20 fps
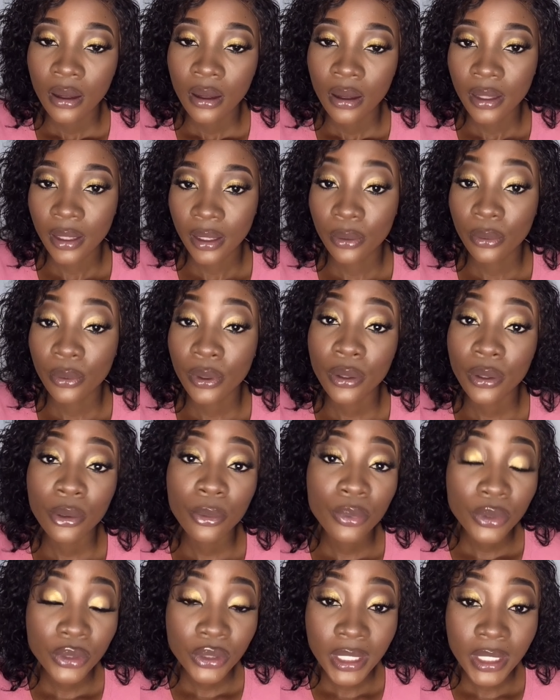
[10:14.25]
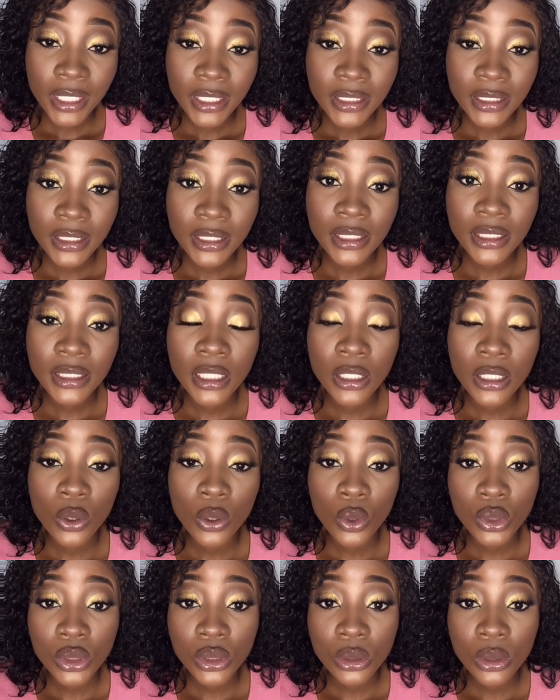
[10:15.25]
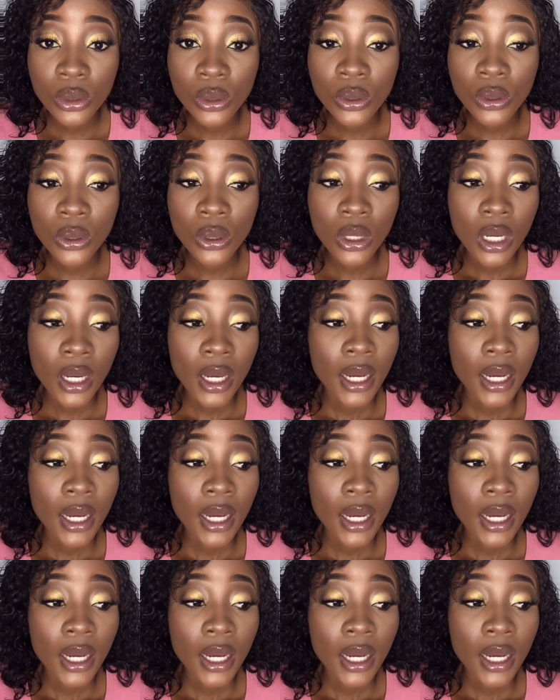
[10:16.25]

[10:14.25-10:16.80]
yeah, you put your lashes. Then also